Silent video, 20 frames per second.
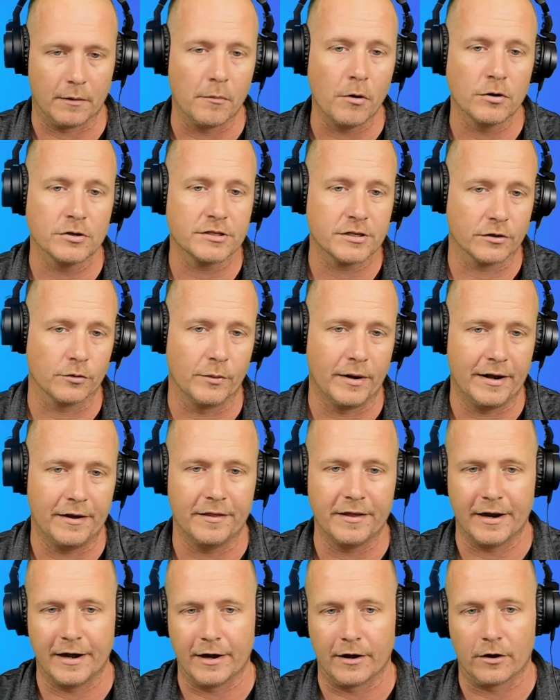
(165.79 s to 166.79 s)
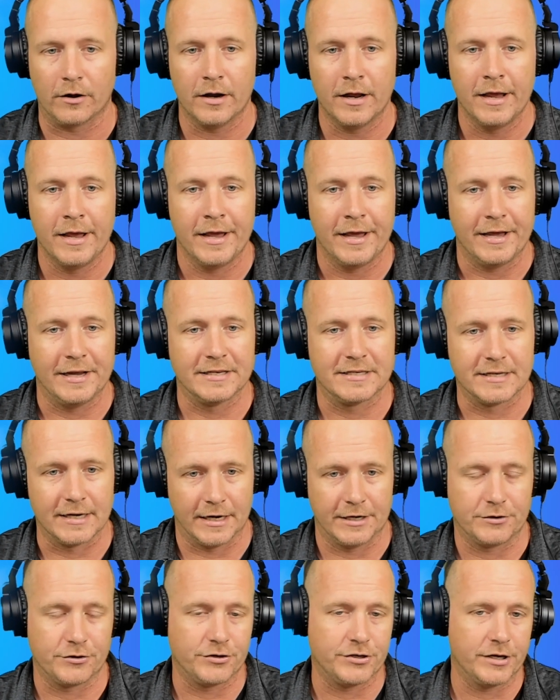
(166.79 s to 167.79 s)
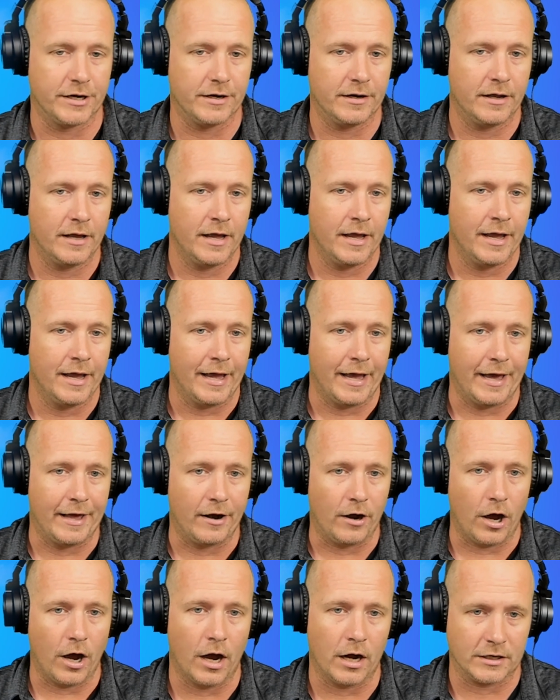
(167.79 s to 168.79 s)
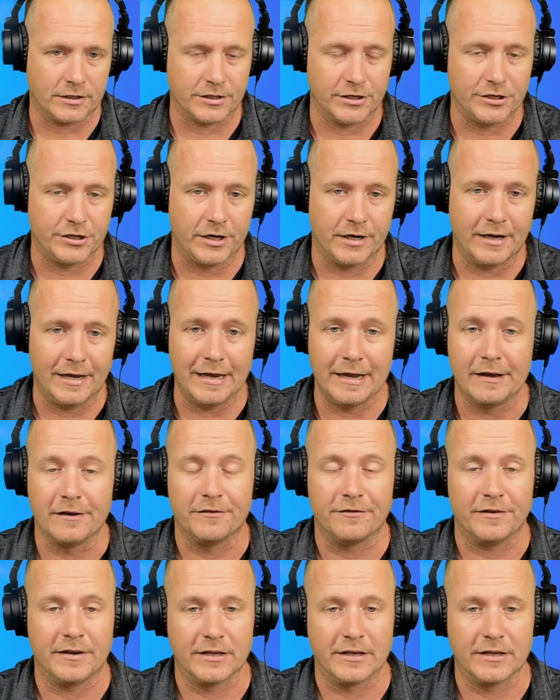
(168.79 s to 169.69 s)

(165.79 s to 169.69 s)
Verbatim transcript: Most of the weight of the air is nitrogen and oxygen if